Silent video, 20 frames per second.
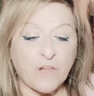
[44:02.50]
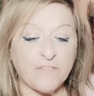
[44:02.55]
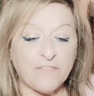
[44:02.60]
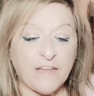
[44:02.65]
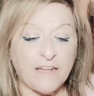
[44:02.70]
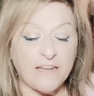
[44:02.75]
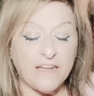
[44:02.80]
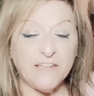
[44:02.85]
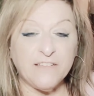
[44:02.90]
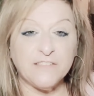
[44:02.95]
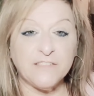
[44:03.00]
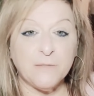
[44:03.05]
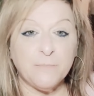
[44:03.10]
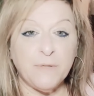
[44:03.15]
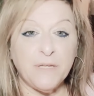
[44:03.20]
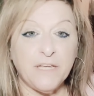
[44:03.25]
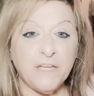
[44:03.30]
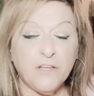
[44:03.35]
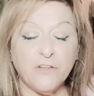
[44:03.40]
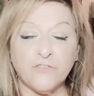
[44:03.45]
That needs to be
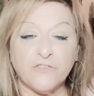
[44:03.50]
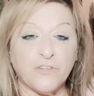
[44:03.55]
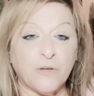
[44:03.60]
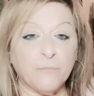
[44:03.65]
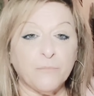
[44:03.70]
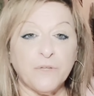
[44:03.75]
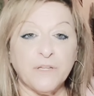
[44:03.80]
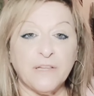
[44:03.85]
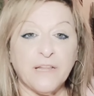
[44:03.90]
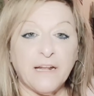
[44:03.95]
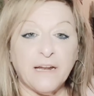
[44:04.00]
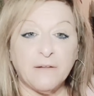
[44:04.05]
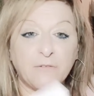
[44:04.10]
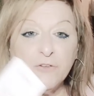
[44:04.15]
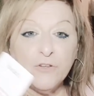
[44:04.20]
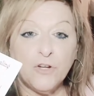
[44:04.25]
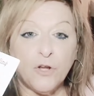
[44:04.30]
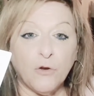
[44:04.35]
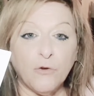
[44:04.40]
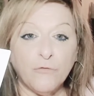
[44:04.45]
healed. Something
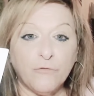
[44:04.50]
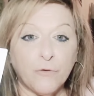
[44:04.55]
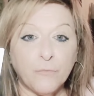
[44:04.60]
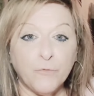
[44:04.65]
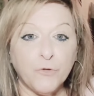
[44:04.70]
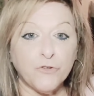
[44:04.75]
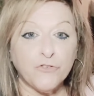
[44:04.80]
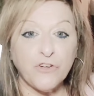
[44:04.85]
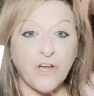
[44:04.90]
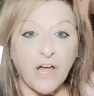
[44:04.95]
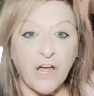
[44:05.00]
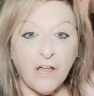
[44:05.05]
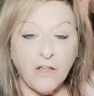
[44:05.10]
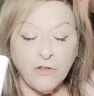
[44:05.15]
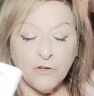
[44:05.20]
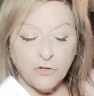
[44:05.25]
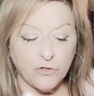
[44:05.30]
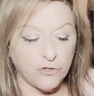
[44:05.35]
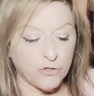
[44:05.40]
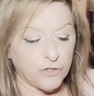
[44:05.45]
that, from your
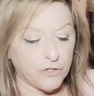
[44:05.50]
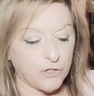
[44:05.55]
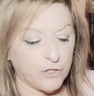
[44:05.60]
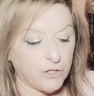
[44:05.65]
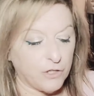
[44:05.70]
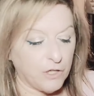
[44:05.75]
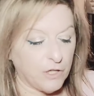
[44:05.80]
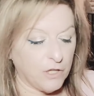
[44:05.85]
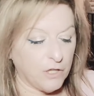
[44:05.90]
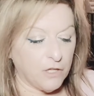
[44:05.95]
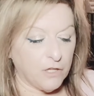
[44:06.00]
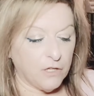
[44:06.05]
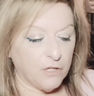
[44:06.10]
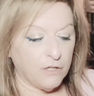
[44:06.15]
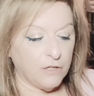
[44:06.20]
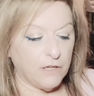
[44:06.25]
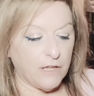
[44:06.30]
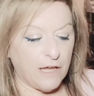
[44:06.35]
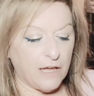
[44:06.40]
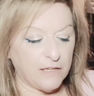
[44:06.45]
childhood
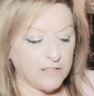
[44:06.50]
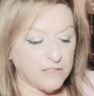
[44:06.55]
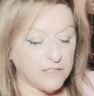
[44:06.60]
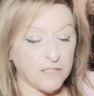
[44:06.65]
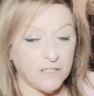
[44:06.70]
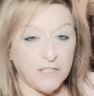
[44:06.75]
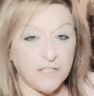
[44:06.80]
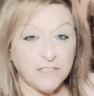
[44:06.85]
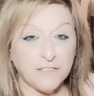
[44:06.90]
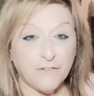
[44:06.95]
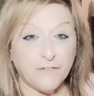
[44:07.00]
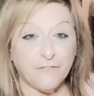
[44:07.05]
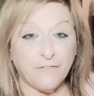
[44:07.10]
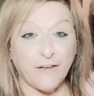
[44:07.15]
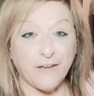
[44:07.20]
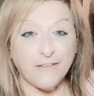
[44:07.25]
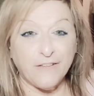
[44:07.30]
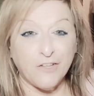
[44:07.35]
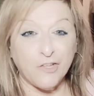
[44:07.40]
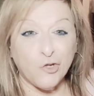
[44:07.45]
that is
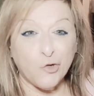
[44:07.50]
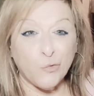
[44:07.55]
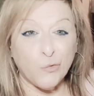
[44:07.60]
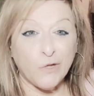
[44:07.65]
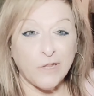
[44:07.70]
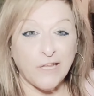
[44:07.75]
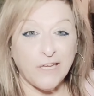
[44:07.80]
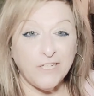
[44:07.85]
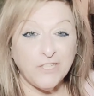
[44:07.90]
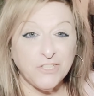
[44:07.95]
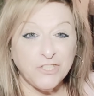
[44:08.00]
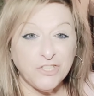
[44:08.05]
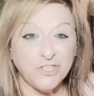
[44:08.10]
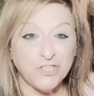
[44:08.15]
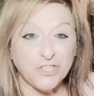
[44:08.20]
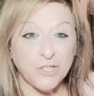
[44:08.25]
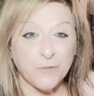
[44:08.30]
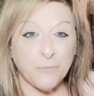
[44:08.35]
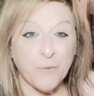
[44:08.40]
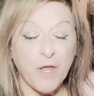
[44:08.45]
affecting your
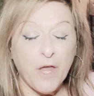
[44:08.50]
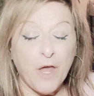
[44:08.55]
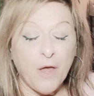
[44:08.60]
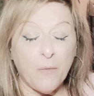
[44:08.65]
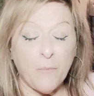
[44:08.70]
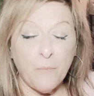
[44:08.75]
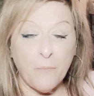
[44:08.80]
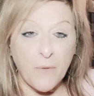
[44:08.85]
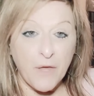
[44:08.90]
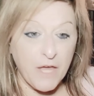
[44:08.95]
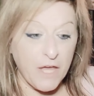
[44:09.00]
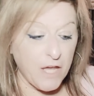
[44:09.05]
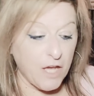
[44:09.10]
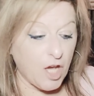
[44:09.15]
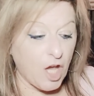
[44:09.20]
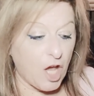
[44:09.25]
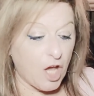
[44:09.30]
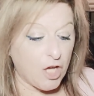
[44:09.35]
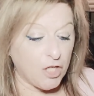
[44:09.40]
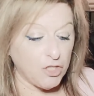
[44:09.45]
relationship.
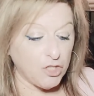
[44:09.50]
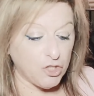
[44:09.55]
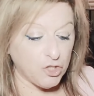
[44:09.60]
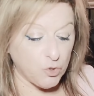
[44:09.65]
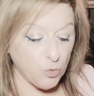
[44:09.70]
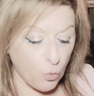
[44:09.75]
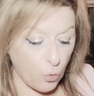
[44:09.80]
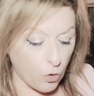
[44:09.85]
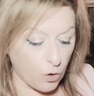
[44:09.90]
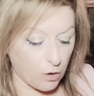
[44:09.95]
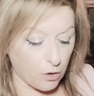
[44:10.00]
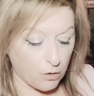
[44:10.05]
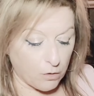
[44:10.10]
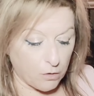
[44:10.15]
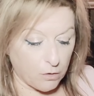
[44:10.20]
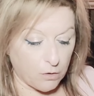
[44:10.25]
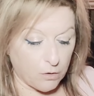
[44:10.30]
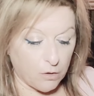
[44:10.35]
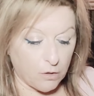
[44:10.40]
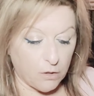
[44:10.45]
Make sure
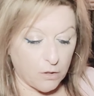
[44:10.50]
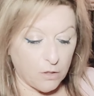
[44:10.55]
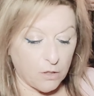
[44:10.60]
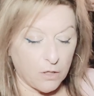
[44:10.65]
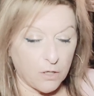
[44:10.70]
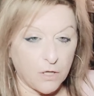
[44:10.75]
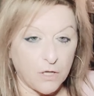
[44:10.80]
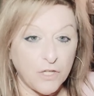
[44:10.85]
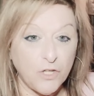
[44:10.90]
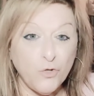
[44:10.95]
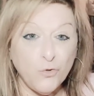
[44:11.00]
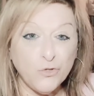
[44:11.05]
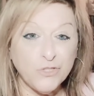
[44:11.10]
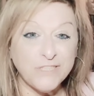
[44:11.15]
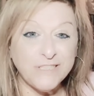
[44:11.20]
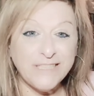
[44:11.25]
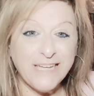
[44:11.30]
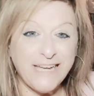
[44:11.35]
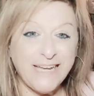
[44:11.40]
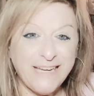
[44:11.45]
you
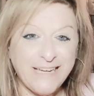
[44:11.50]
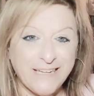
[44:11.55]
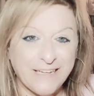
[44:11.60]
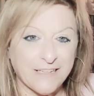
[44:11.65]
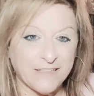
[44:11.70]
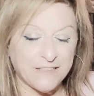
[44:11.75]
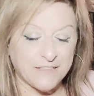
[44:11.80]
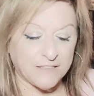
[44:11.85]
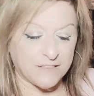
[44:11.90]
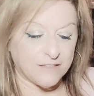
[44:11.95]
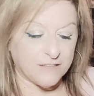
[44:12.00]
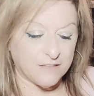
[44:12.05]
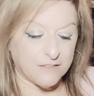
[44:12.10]
state it.